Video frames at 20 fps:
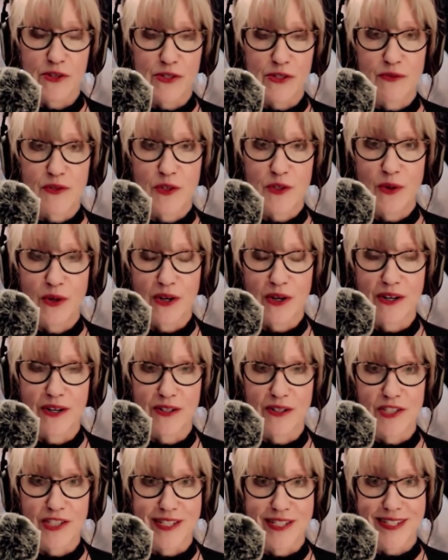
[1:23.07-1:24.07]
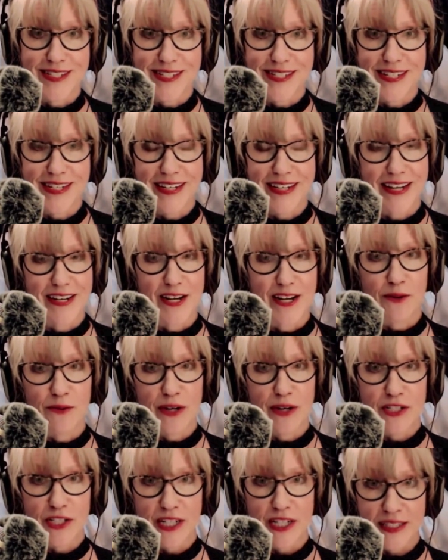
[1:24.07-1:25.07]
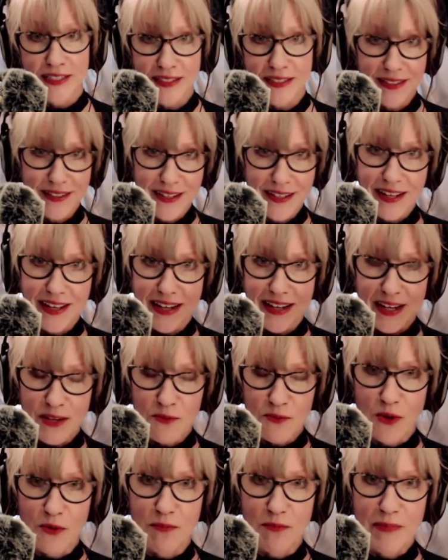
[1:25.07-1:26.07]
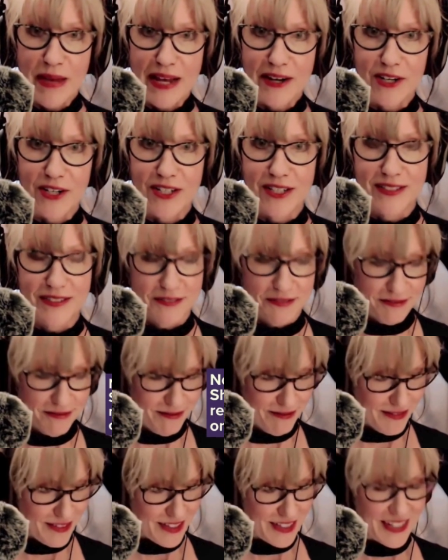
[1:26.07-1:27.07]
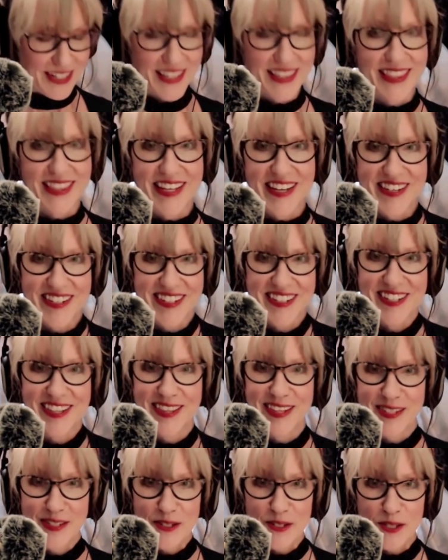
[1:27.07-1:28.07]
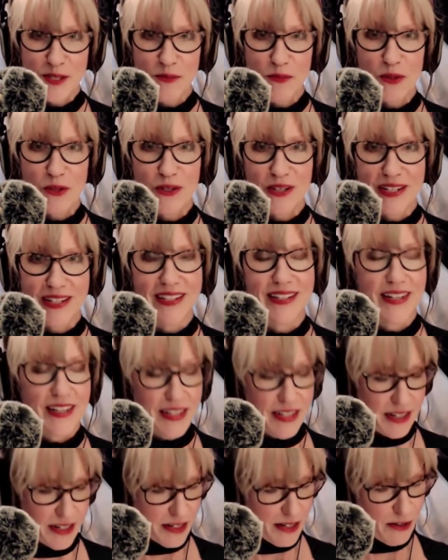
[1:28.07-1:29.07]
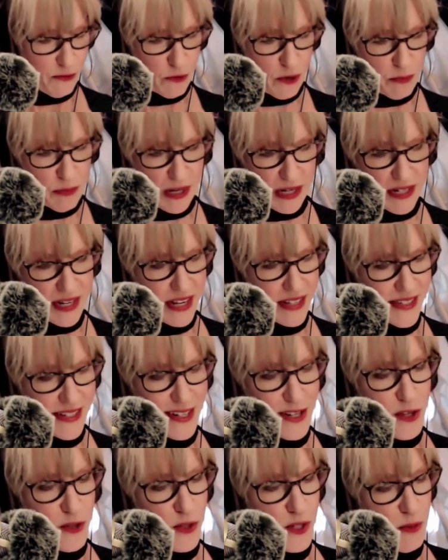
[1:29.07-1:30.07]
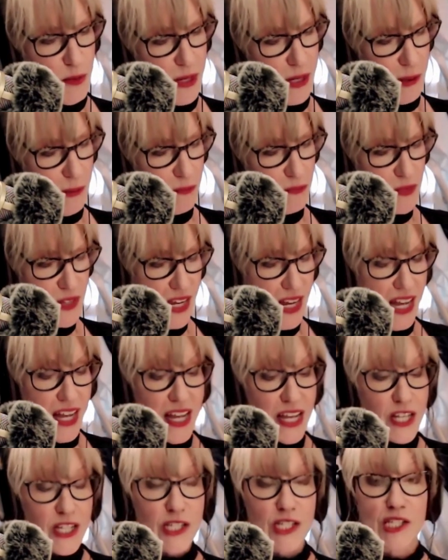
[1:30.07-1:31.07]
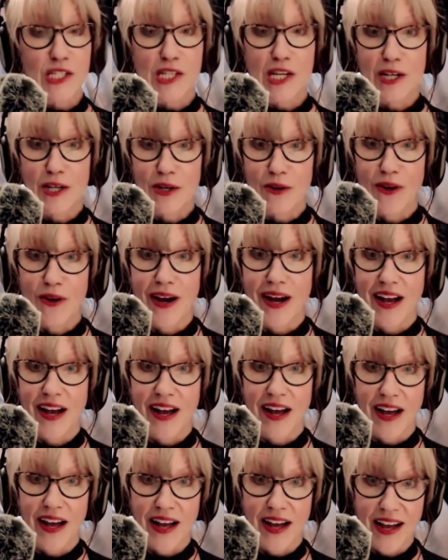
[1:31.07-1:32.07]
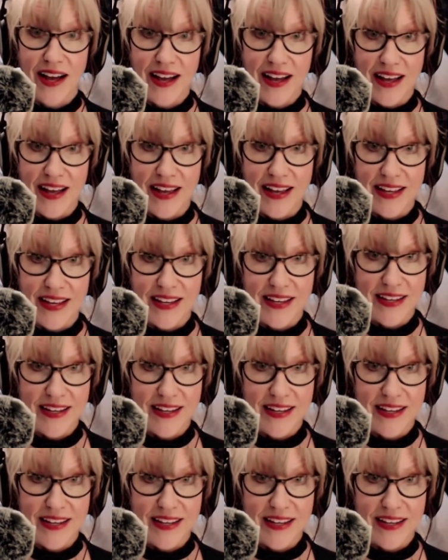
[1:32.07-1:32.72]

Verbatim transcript: of you who are just listening and not watching, it won't matter. This is the beauty of what podcasting used to be. So, hi.